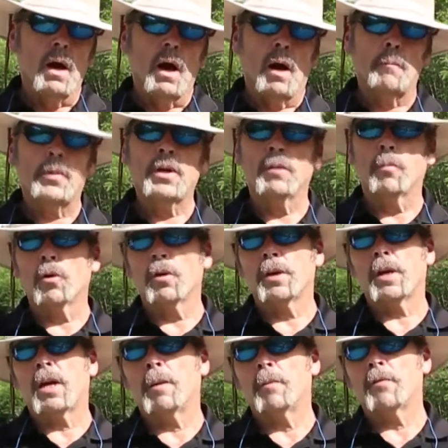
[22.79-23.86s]
I'm Peter
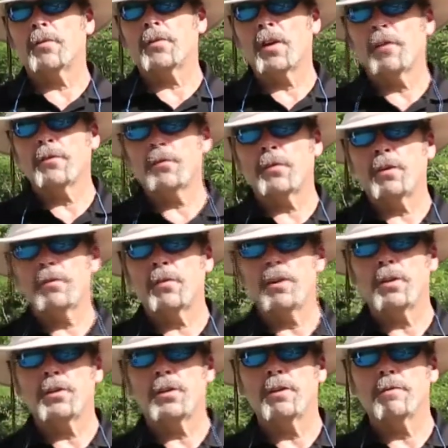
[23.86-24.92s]
Burlingame of the Self-Defense
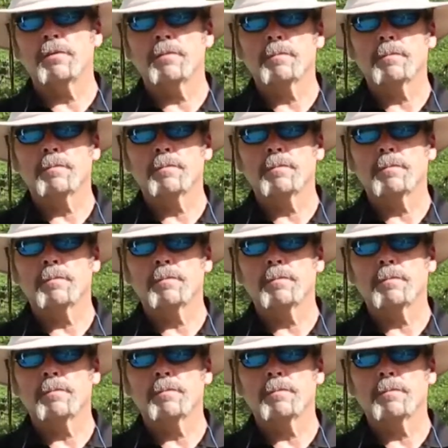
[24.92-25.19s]
Initiative.